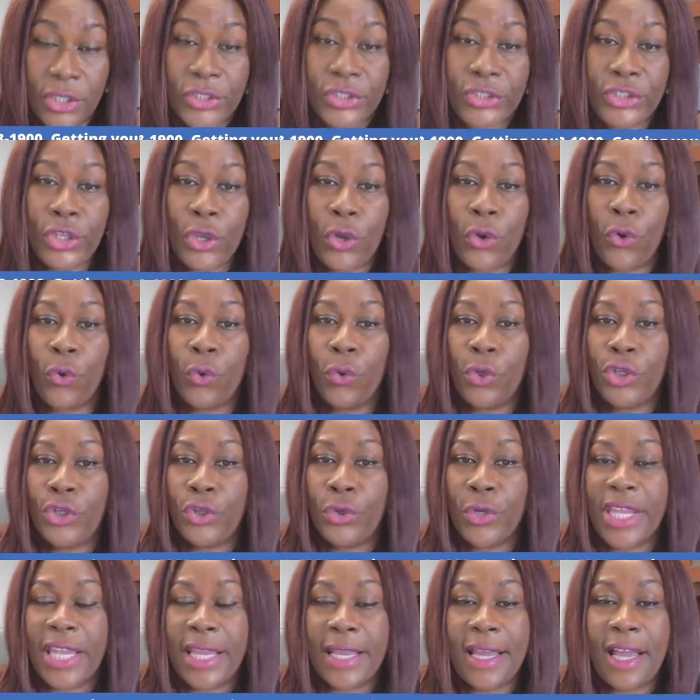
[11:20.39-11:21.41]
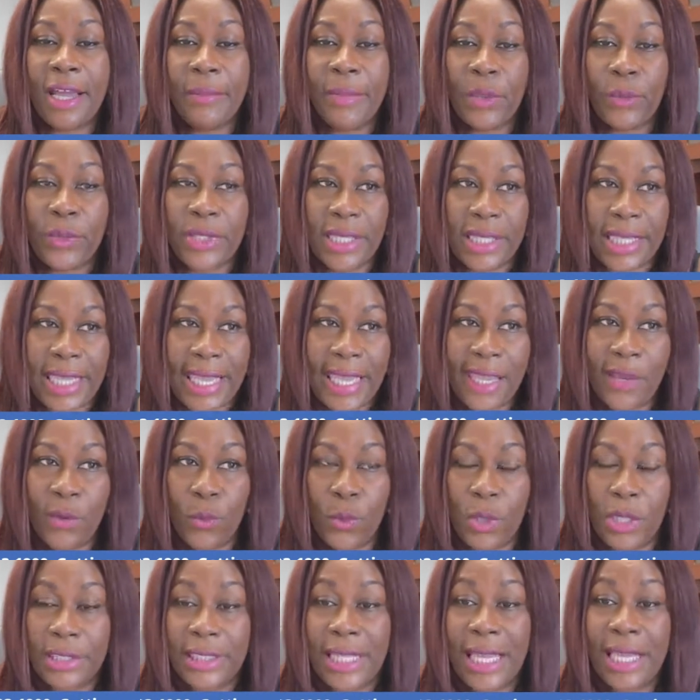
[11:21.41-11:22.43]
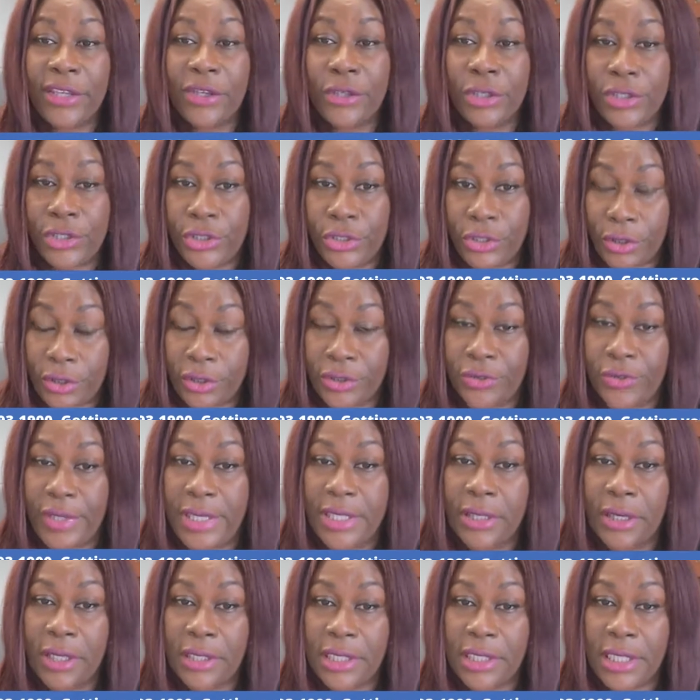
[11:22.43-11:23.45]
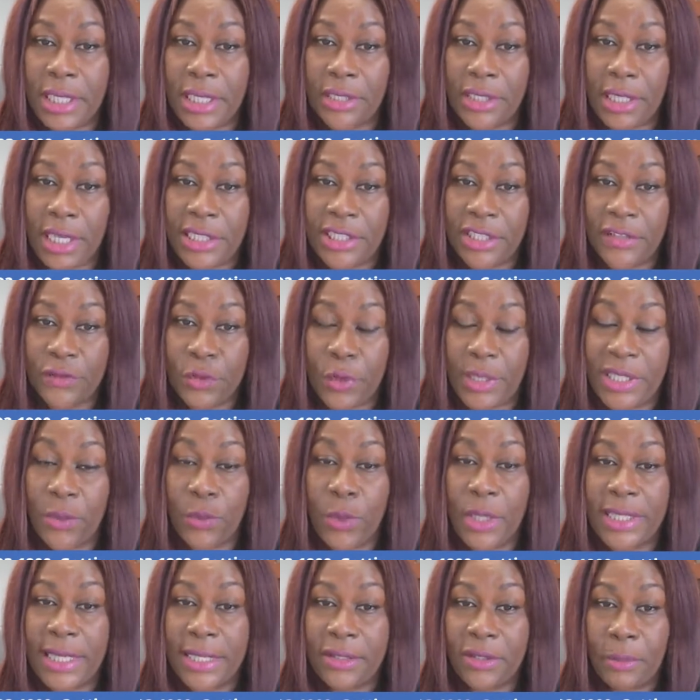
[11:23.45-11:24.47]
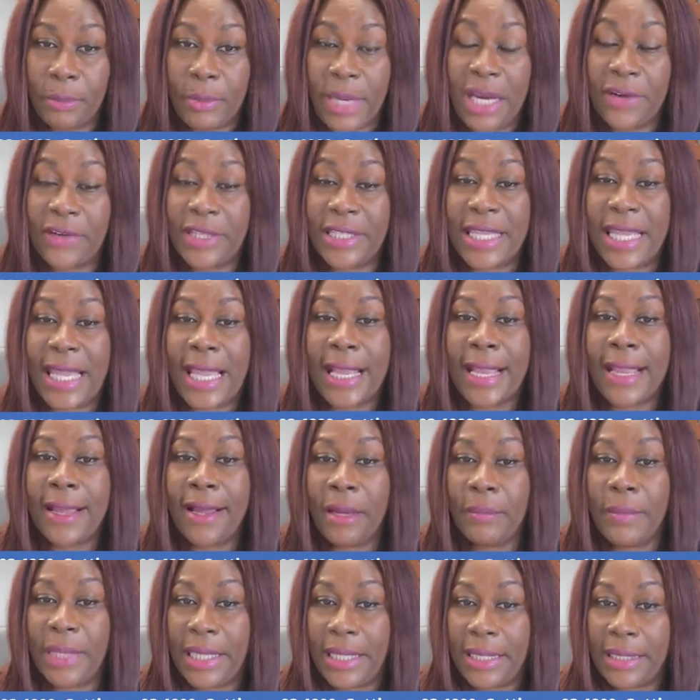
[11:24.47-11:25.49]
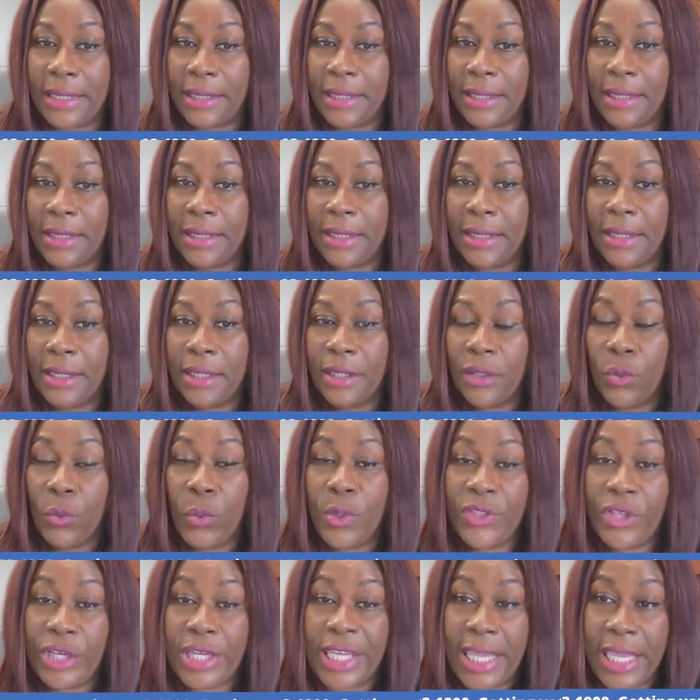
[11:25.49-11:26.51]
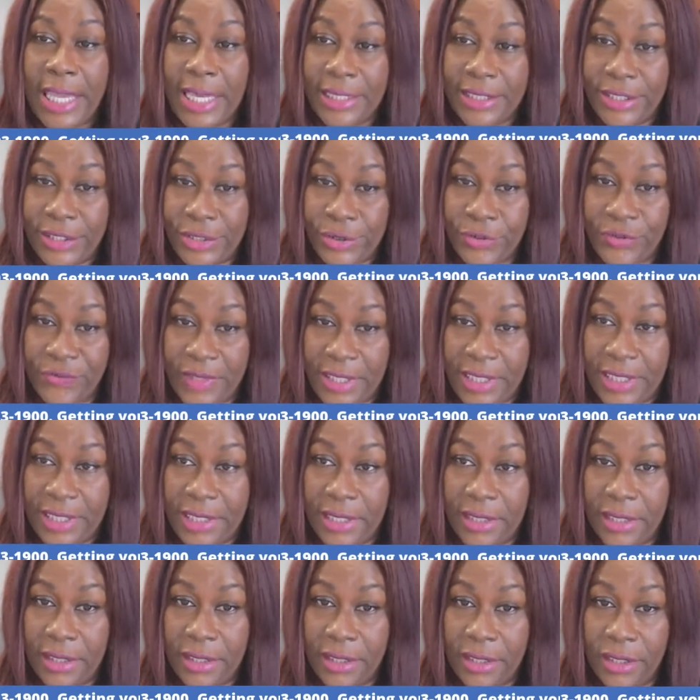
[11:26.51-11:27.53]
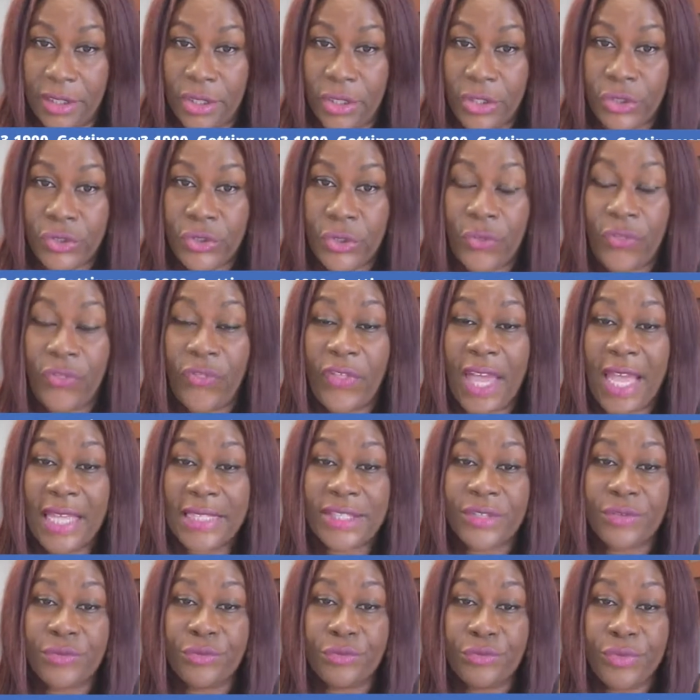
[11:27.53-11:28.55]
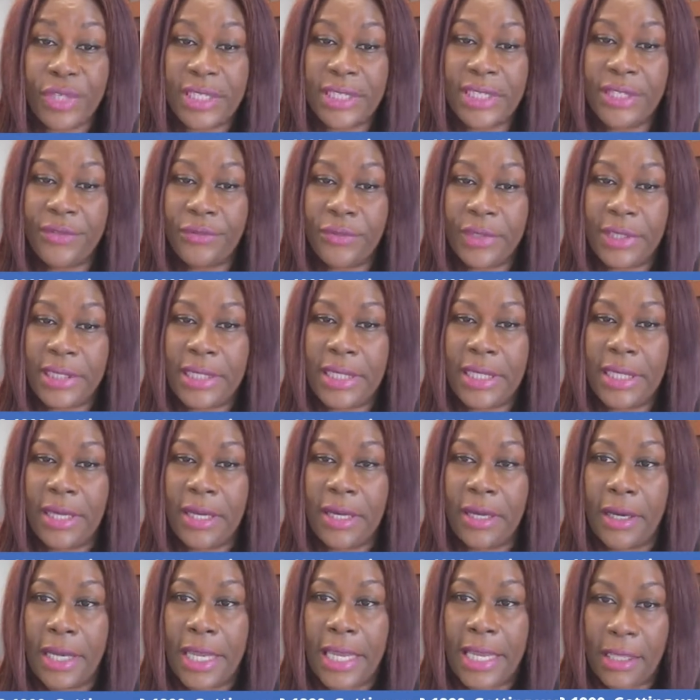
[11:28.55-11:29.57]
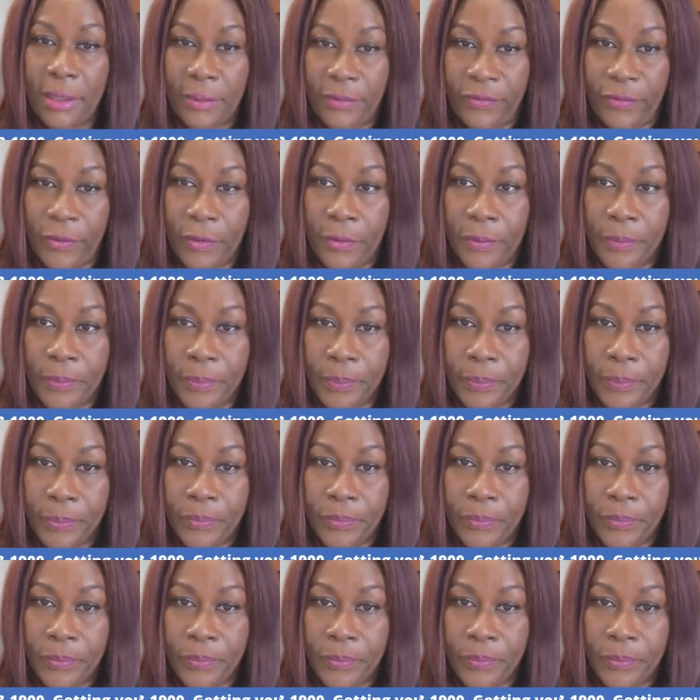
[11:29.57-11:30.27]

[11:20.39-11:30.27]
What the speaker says: So you can come in with a K1 and your children under the age of 21 and unmarried can come in with a K2 visa. So that's really, really helpful.